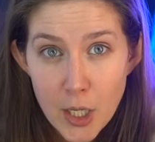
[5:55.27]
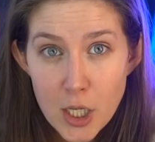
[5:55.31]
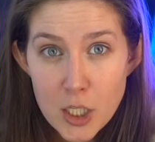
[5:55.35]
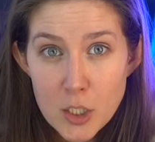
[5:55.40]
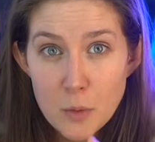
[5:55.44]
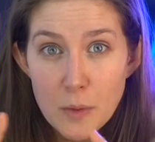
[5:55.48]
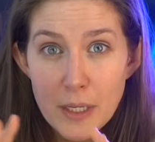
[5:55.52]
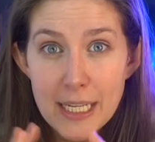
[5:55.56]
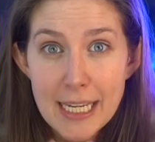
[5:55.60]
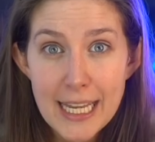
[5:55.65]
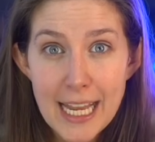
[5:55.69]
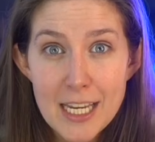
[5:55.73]

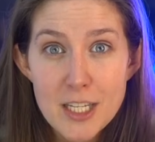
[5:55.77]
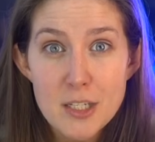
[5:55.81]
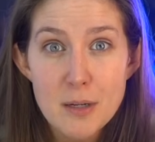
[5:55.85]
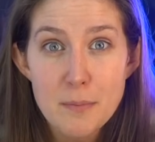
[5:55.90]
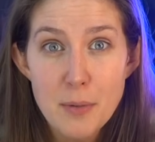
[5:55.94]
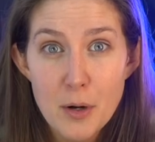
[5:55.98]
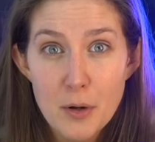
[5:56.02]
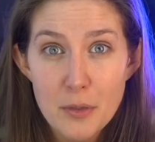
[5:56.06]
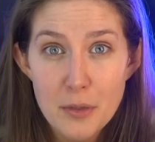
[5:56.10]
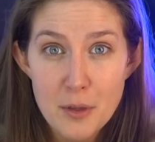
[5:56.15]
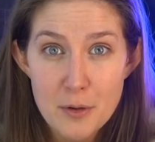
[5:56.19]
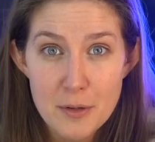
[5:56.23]
So we're going to get to
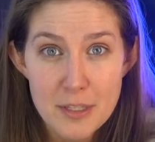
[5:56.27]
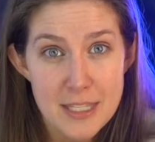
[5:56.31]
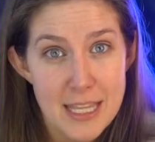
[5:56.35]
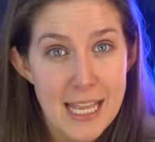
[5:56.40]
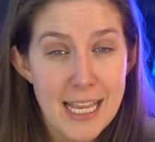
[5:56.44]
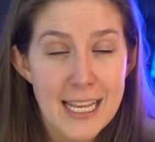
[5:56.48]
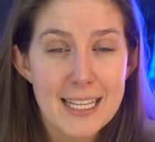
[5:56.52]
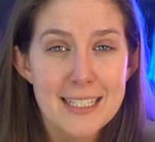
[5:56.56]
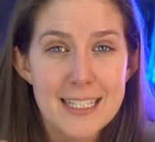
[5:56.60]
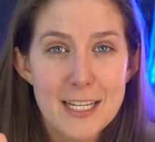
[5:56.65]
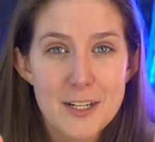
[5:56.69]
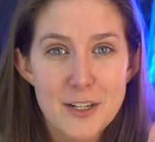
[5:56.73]
both those
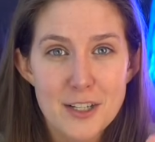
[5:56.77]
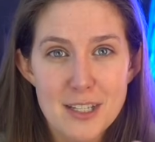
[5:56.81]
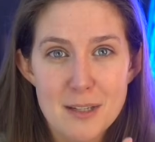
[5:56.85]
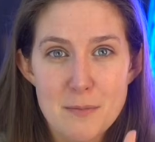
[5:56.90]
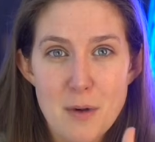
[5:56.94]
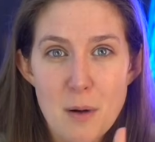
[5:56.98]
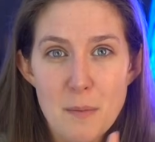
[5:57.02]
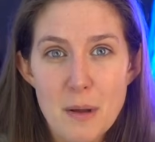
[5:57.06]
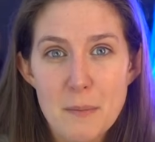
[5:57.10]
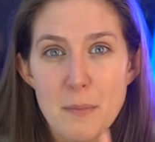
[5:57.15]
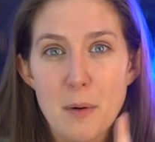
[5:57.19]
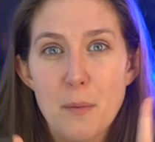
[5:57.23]
things in just a
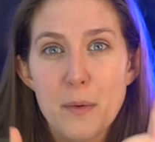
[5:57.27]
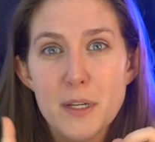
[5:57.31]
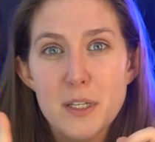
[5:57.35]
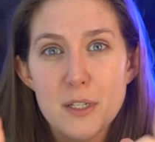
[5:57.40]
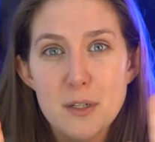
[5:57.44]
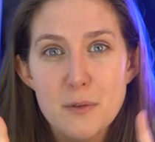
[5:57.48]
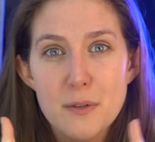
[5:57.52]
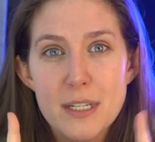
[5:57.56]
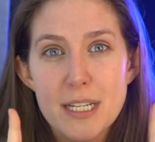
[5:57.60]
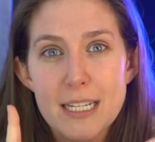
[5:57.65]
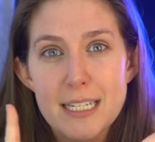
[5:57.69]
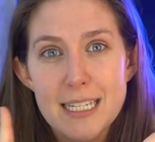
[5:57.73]
moment, but we
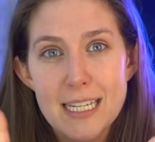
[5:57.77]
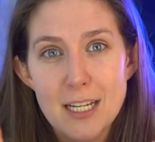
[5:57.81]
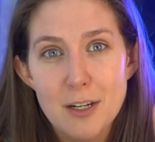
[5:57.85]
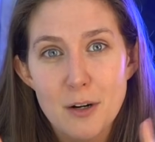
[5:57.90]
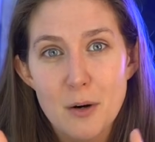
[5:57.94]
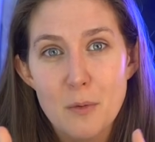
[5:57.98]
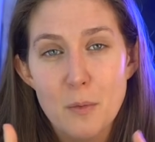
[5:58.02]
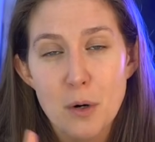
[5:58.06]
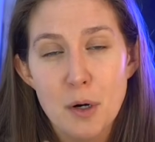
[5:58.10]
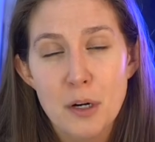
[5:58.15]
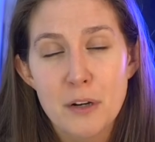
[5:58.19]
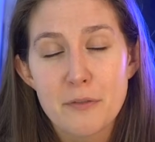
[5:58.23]
do need to hear
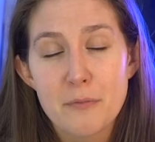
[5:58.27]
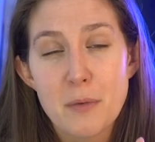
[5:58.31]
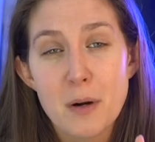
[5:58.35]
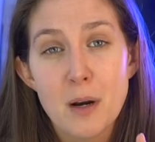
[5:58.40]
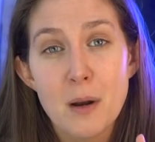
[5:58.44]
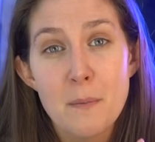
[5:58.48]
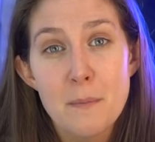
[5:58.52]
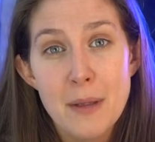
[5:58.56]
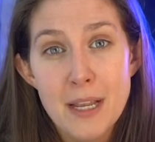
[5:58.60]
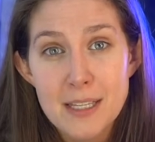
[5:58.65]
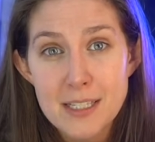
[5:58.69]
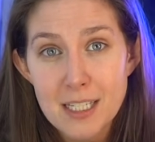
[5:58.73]
a word from
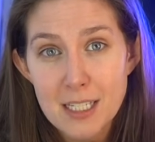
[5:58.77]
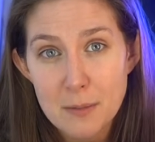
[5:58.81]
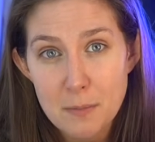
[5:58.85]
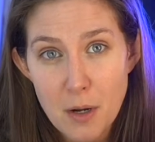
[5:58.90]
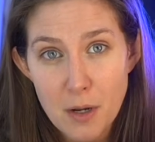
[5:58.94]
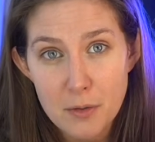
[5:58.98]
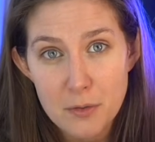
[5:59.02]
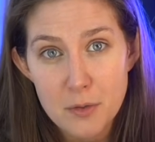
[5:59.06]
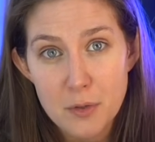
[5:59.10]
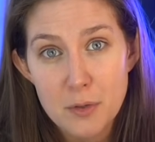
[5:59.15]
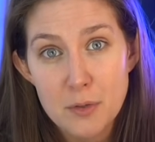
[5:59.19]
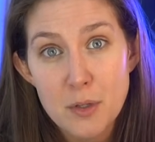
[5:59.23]
our amazing
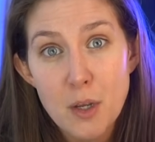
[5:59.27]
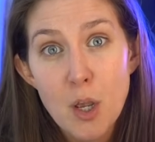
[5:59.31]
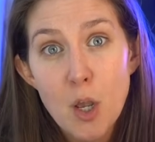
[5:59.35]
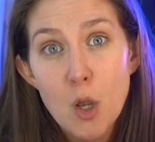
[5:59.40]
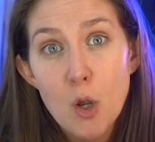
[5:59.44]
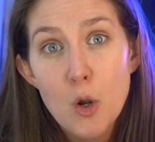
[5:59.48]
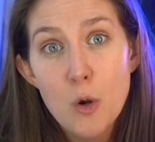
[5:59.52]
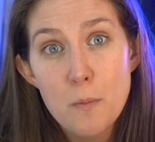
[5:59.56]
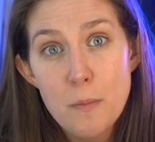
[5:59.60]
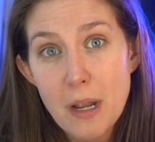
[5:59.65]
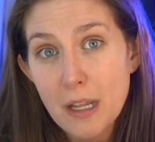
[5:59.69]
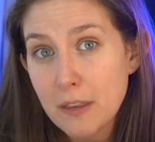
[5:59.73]
sponsors
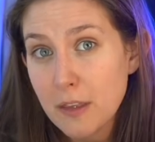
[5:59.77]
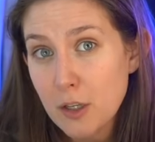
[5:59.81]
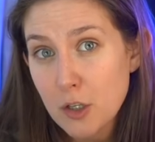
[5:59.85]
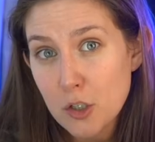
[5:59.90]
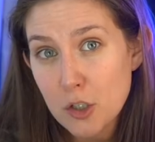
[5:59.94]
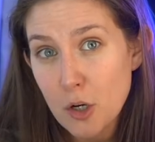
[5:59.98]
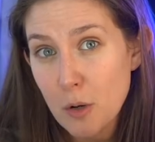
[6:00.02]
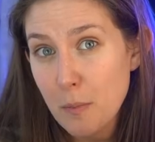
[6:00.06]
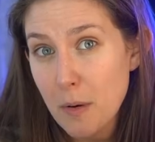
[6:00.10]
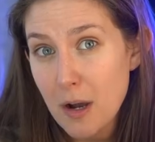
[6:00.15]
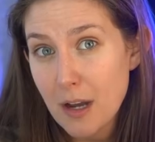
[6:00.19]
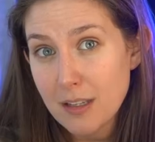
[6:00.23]
who make this
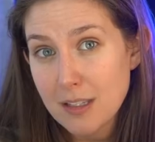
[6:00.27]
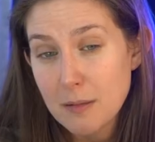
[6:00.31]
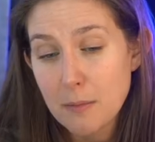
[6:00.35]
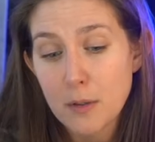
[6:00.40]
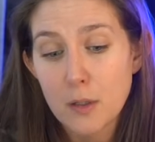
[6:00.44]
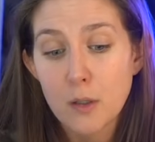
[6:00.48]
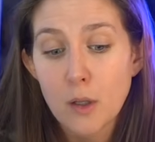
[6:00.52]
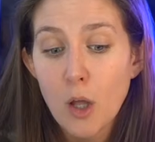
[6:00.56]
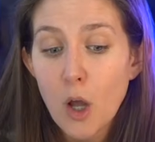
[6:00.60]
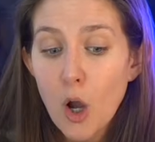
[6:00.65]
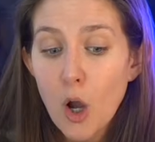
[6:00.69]
show possible: